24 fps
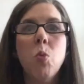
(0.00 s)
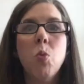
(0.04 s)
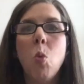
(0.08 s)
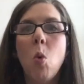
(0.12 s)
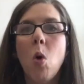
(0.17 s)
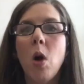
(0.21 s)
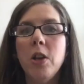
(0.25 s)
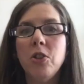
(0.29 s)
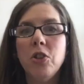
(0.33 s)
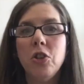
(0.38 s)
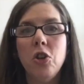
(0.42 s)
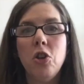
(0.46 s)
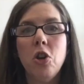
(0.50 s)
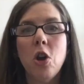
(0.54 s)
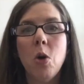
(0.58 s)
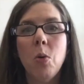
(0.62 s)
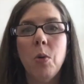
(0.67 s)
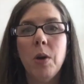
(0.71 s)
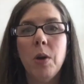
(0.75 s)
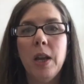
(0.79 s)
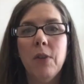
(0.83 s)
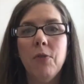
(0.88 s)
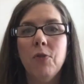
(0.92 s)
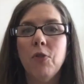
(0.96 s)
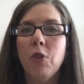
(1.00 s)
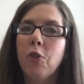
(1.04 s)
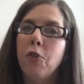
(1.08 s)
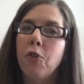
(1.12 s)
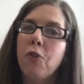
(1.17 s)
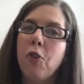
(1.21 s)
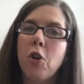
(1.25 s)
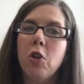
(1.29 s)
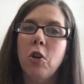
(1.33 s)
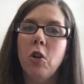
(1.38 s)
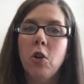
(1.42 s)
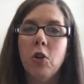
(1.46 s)
want to know if they're
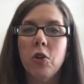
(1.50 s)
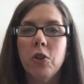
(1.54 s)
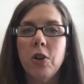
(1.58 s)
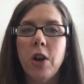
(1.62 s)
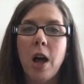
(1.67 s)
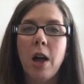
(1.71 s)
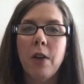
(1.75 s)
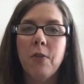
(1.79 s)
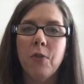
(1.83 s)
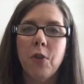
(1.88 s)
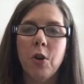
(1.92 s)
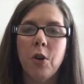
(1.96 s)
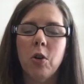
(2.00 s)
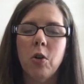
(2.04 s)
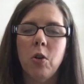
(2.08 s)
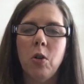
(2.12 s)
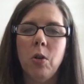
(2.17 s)
fertile or not fertile.